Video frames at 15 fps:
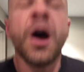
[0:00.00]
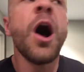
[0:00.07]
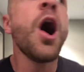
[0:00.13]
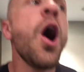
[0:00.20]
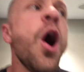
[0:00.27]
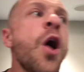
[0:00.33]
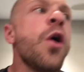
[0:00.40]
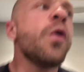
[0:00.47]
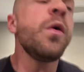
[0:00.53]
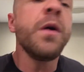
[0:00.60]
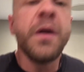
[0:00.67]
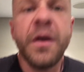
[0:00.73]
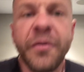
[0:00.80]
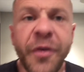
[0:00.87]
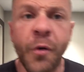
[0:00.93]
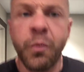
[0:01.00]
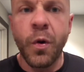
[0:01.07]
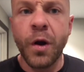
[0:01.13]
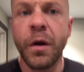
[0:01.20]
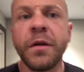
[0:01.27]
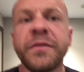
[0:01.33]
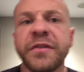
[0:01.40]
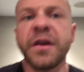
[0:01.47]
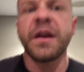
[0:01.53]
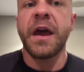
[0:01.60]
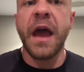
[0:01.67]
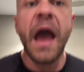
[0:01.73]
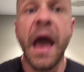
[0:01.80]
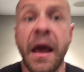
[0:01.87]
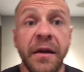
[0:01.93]
Oh, the world's gonna
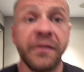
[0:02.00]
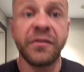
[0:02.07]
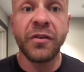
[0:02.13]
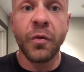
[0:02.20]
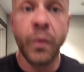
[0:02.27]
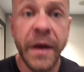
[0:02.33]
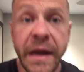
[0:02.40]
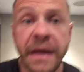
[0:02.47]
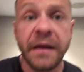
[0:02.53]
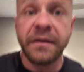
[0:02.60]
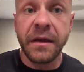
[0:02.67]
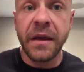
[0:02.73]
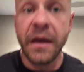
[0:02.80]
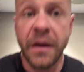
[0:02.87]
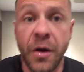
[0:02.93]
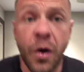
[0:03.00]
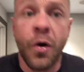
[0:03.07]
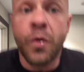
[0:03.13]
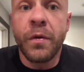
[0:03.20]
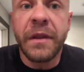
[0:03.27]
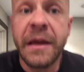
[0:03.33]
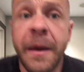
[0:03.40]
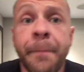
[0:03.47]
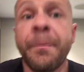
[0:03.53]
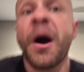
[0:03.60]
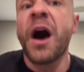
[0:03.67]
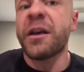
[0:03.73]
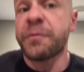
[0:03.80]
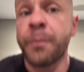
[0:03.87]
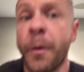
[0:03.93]
end, so we need to eat only
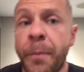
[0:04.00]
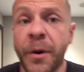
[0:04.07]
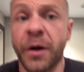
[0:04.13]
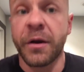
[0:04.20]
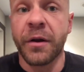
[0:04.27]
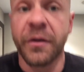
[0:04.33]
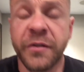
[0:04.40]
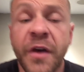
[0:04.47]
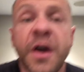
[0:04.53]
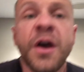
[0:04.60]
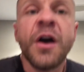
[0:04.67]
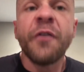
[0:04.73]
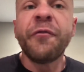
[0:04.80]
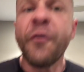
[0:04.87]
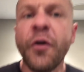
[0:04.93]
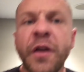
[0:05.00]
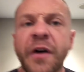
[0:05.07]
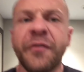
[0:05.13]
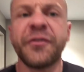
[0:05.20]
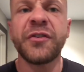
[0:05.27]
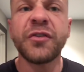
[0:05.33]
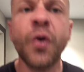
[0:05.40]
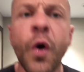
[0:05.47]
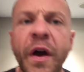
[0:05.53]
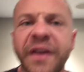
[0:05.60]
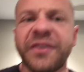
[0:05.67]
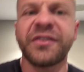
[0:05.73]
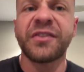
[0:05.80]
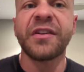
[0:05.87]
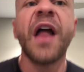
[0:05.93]
impossible burgers full of soy
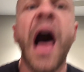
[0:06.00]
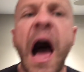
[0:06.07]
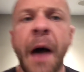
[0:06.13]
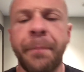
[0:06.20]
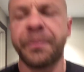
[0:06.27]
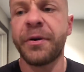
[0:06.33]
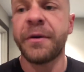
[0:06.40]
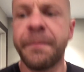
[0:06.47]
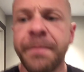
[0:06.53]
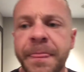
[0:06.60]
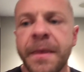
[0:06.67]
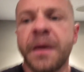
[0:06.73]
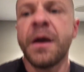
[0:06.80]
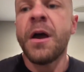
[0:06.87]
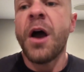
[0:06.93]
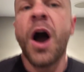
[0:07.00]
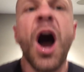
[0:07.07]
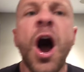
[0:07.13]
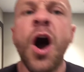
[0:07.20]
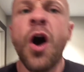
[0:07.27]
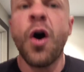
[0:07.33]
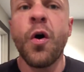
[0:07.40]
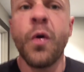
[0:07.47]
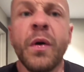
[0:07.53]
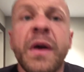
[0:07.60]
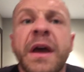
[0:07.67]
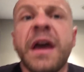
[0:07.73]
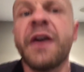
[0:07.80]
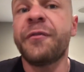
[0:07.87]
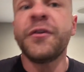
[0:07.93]
slop. Oh,
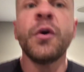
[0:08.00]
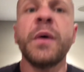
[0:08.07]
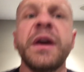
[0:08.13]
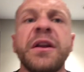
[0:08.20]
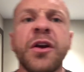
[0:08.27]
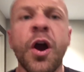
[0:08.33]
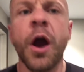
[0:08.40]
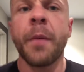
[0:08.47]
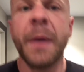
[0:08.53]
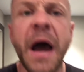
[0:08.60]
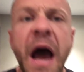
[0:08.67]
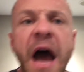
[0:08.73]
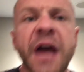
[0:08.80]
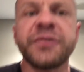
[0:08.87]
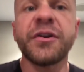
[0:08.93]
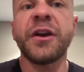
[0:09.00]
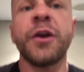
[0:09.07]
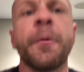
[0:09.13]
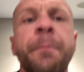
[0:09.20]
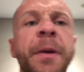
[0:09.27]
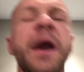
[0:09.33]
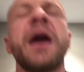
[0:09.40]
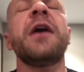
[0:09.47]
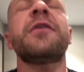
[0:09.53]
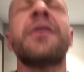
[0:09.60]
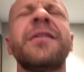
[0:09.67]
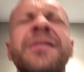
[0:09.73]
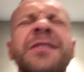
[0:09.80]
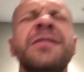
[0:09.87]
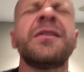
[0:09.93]
if you eat carbohydrate, your
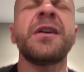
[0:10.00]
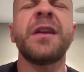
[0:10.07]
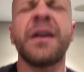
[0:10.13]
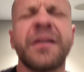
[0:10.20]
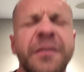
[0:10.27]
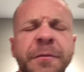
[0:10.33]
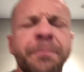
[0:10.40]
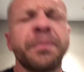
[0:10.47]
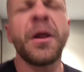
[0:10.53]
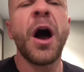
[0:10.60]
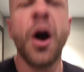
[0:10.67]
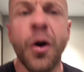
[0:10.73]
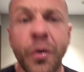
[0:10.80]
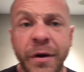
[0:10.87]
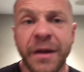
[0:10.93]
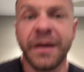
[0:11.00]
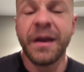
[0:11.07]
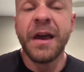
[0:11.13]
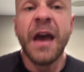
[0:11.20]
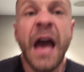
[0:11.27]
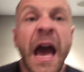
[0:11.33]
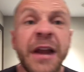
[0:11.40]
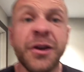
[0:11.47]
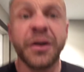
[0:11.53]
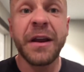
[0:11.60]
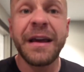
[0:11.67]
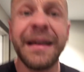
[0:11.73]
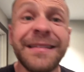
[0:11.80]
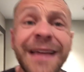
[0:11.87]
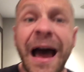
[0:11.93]
pancreas is gonna explode and you're gonna get